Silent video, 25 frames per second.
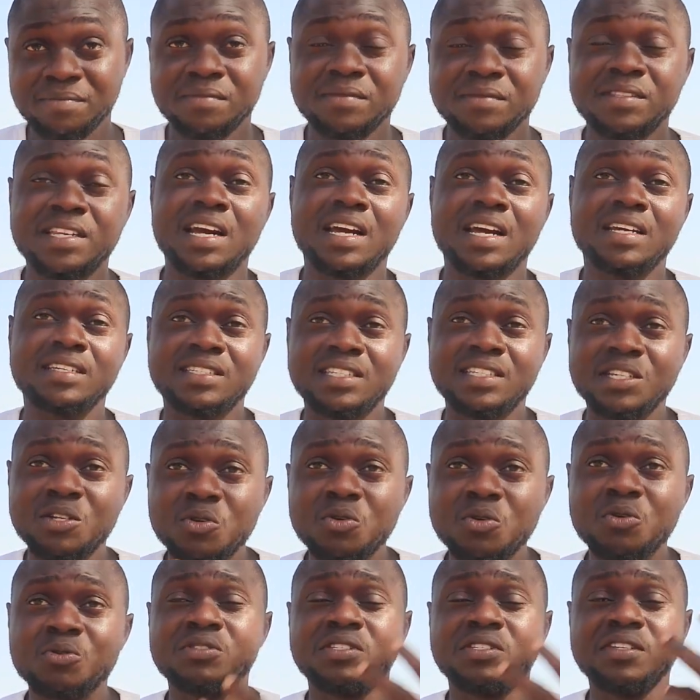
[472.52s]
there are
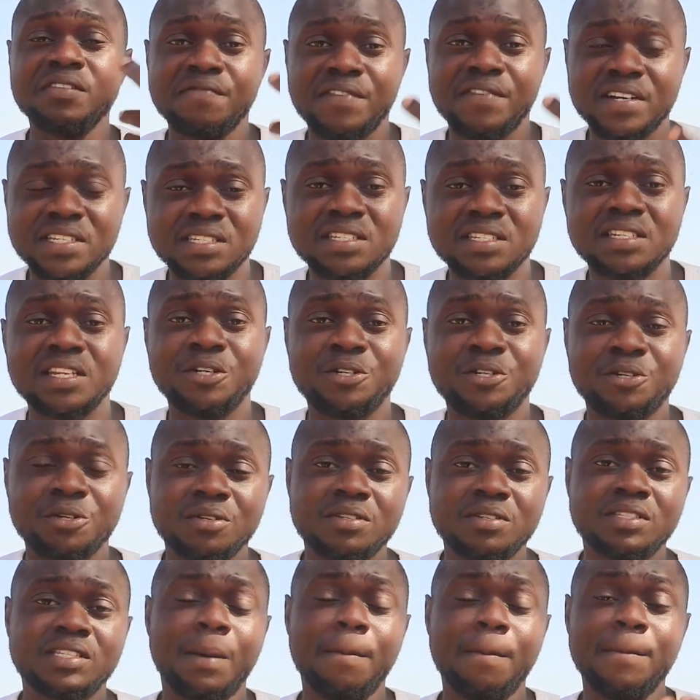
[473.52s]
still routine
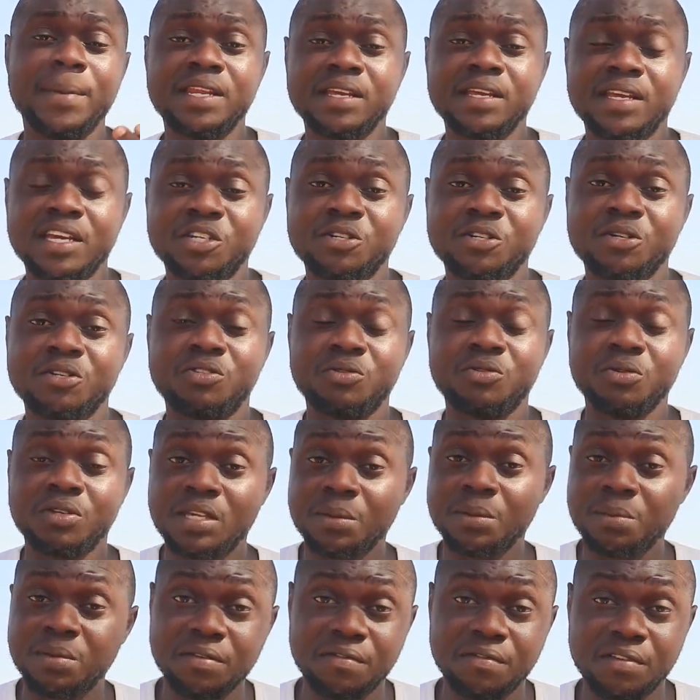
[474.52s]
vaccinations and medications you
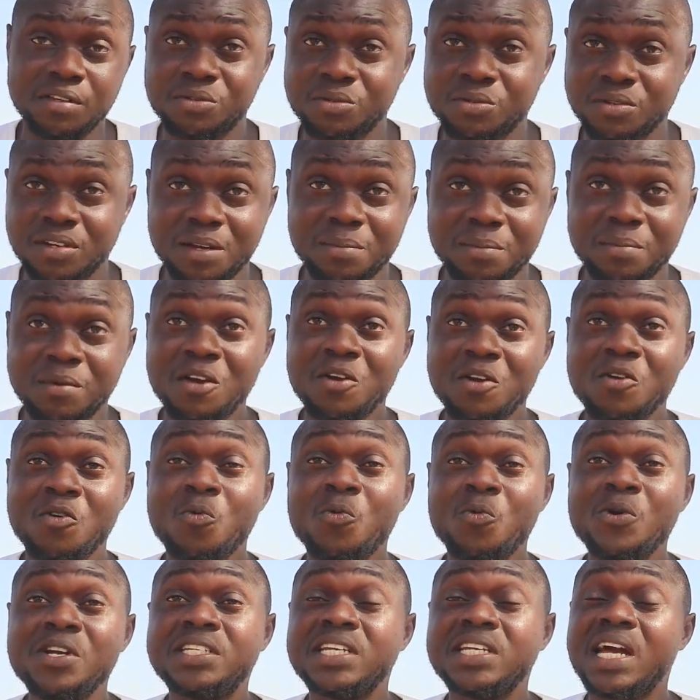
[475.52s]
keep giving to them,
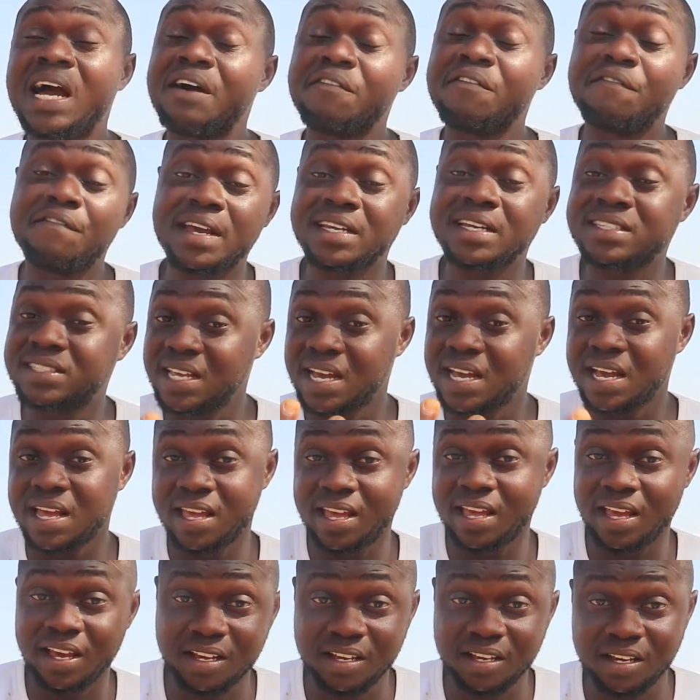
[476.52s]
which affects their
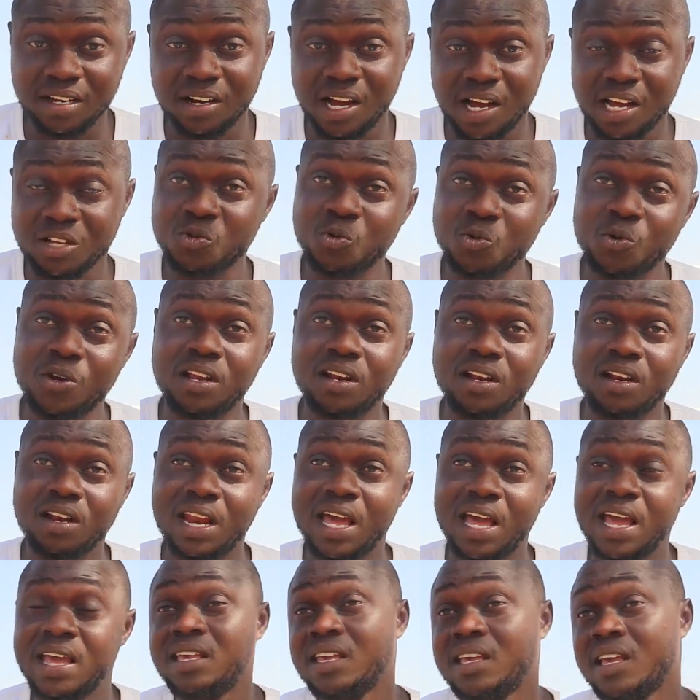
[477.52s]
egg as well.
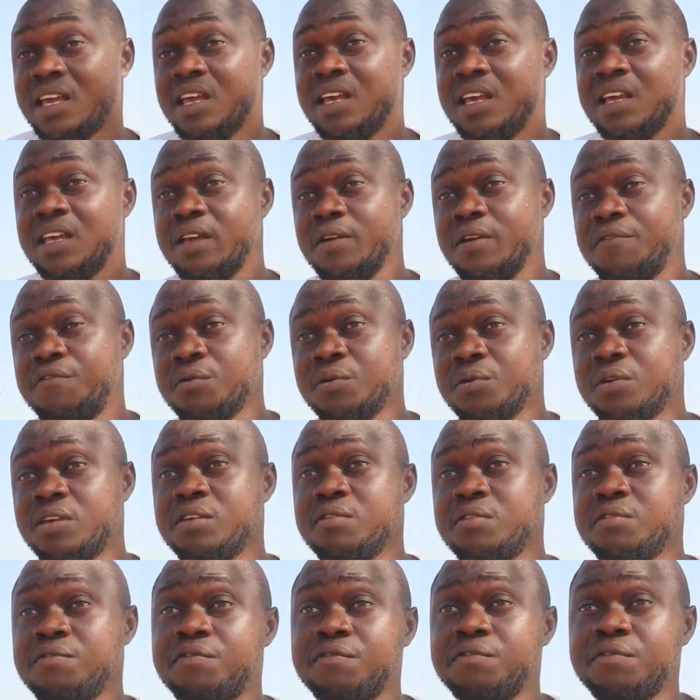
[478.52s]
Like if you
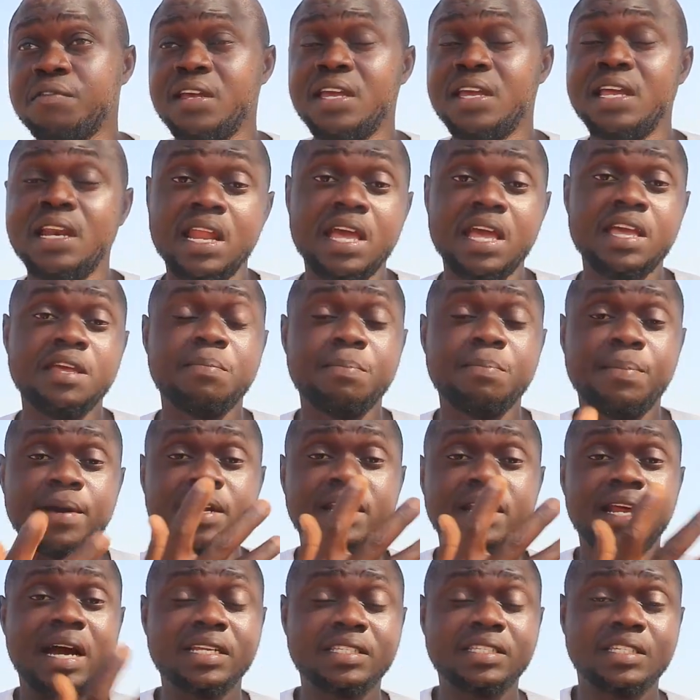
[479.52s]
give a laying
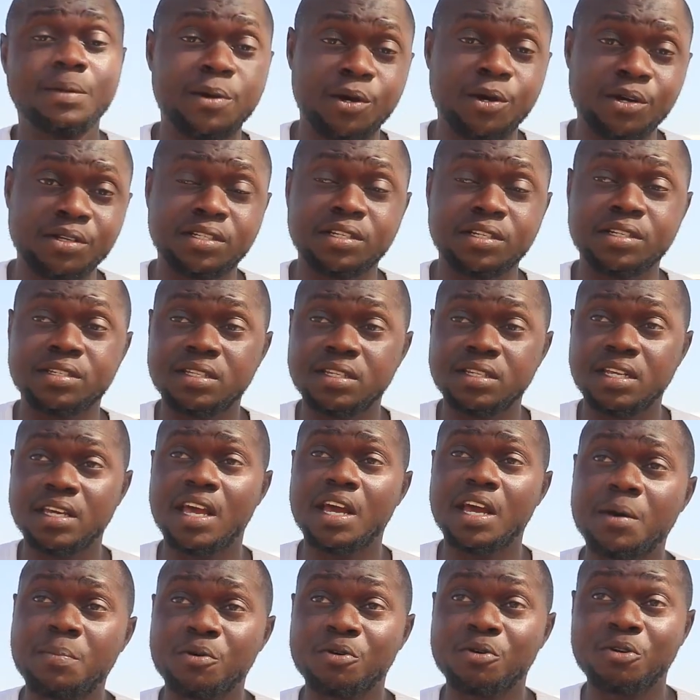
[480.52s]
bird antibiotics, the
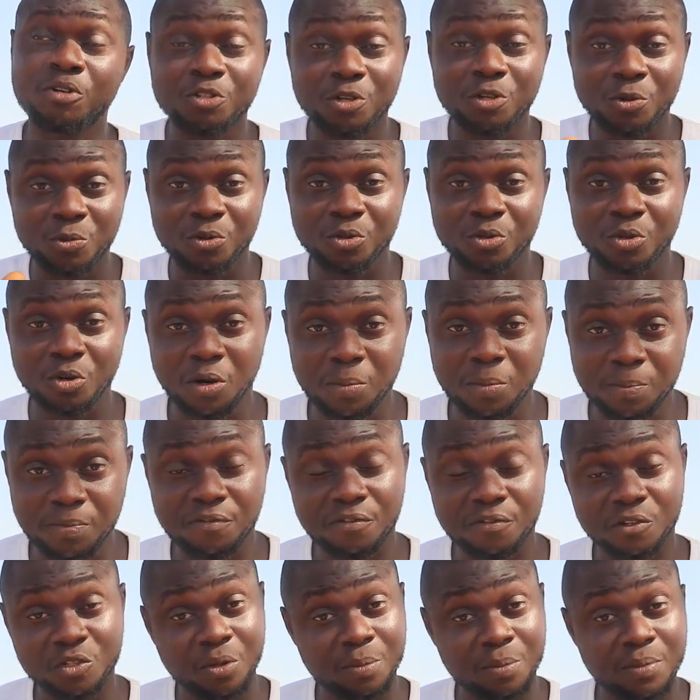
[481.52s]
production will drop
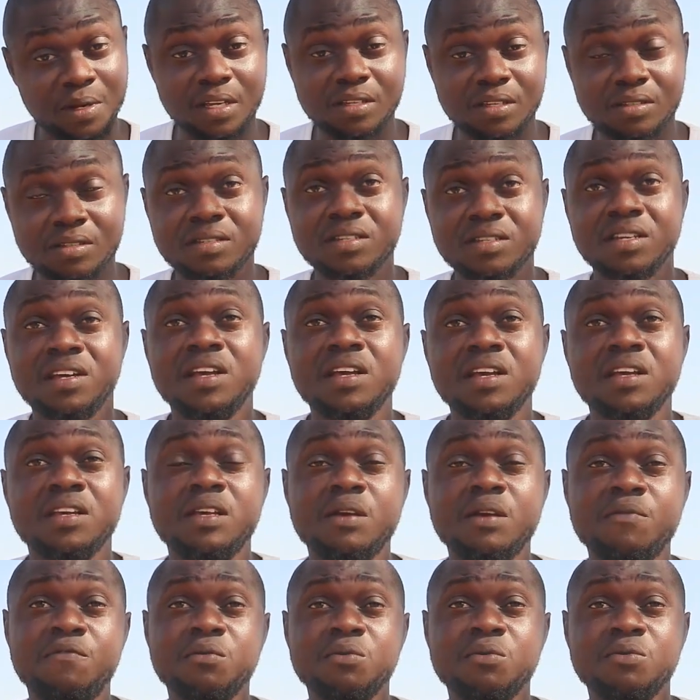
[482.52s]
for some days.
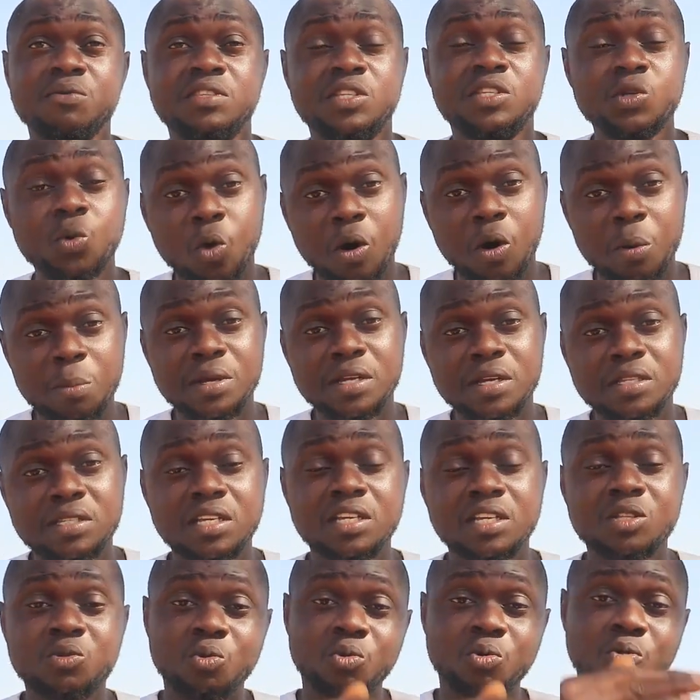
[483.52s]
If you deworm
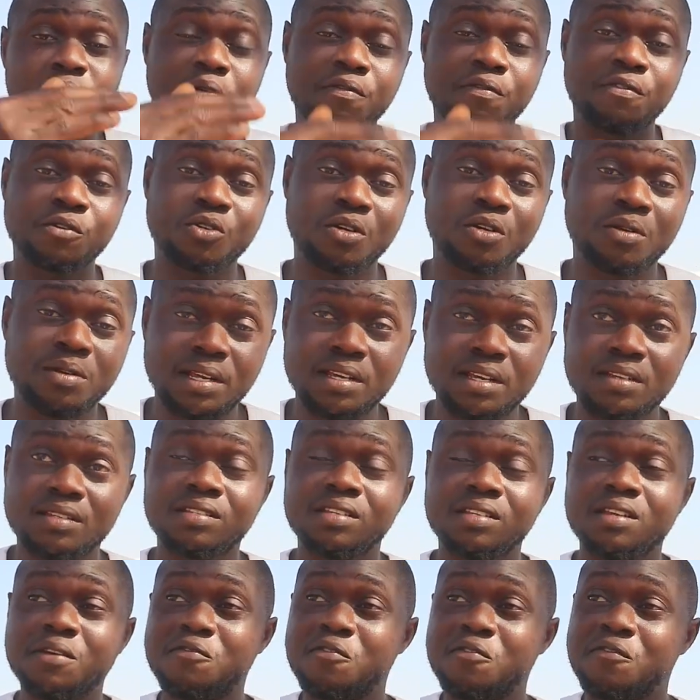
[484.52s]
it, it will drop for some
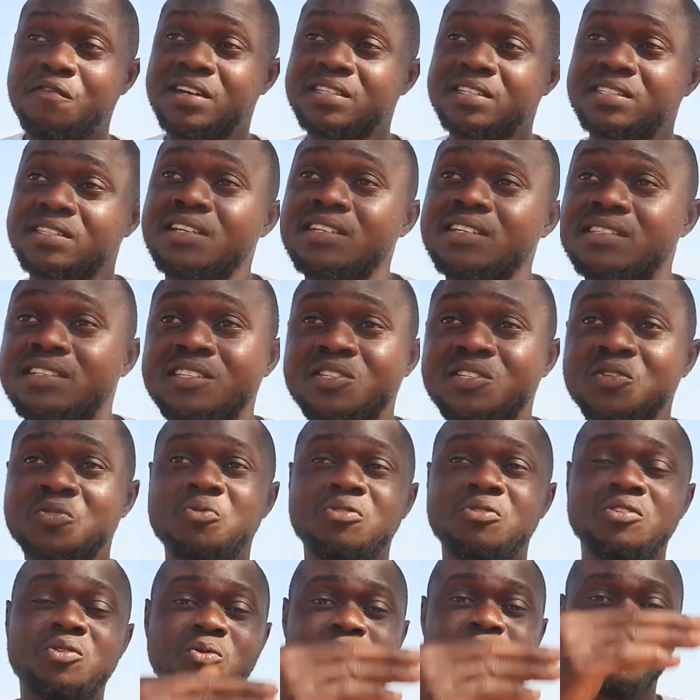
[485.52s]
days. If you vaccinate it, it
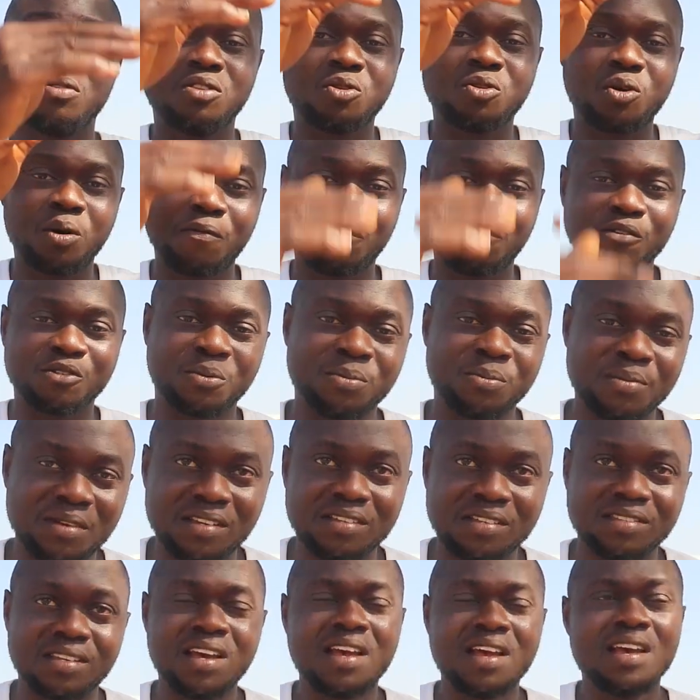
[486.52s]
will drop for some
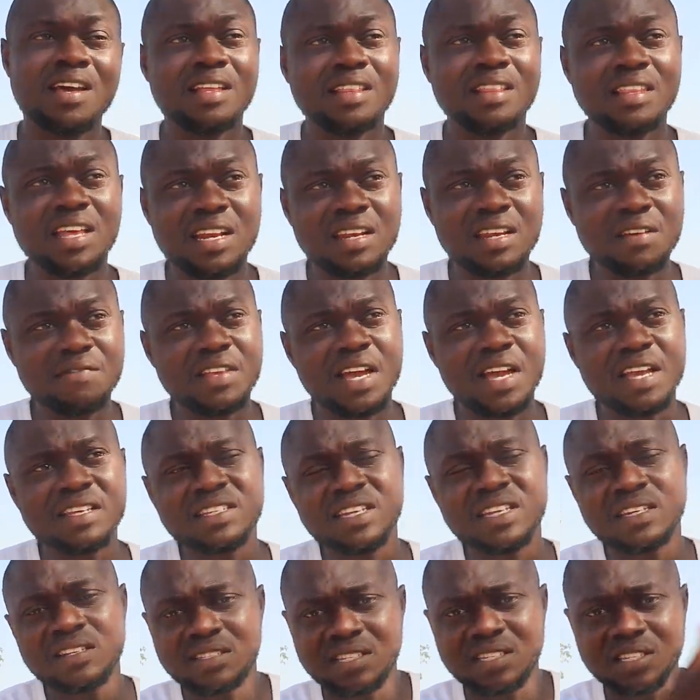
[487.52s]
days. Then if there is
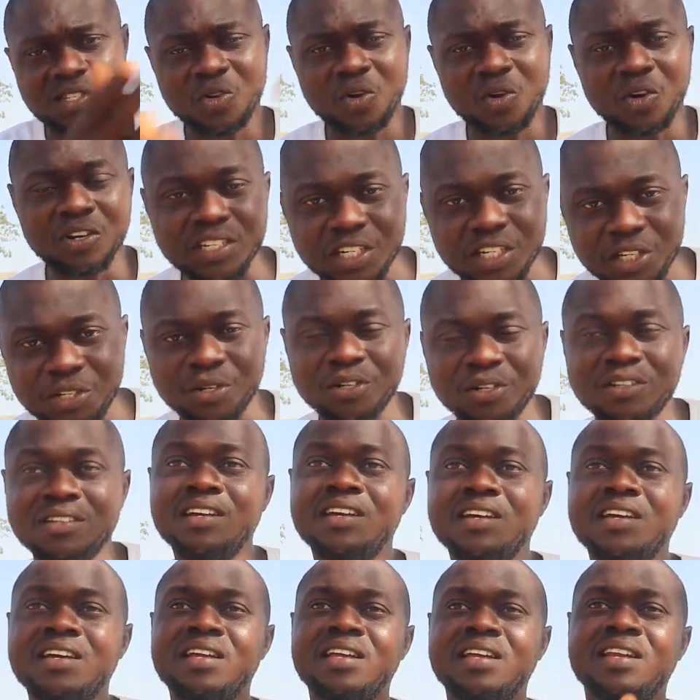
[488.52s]
a disease condition,
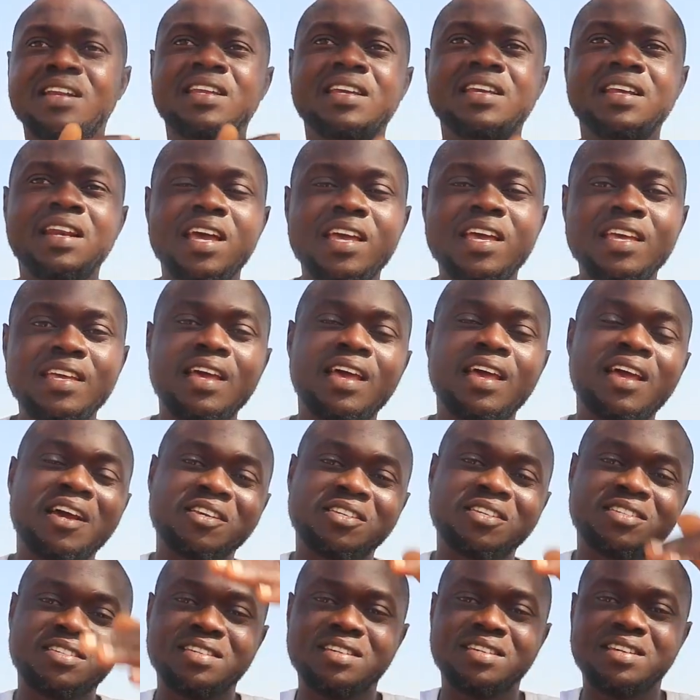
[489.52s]
the laying
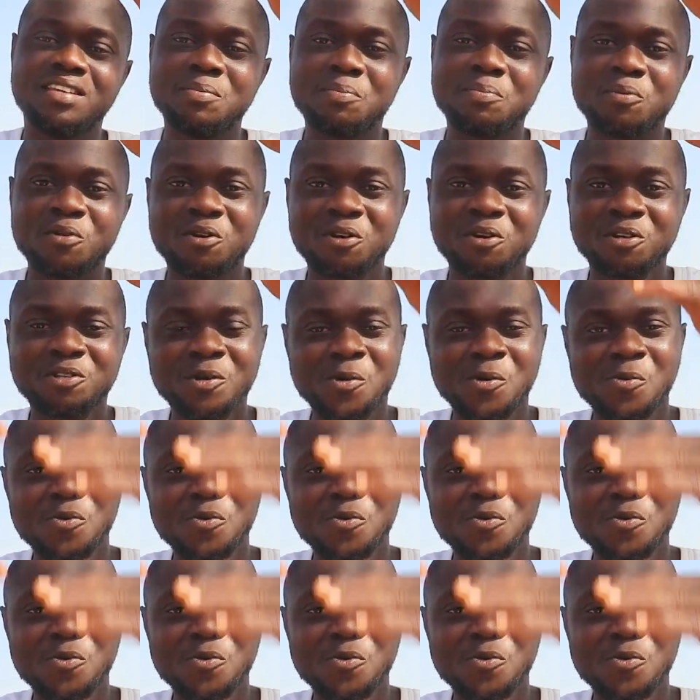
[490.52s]
eggs, the production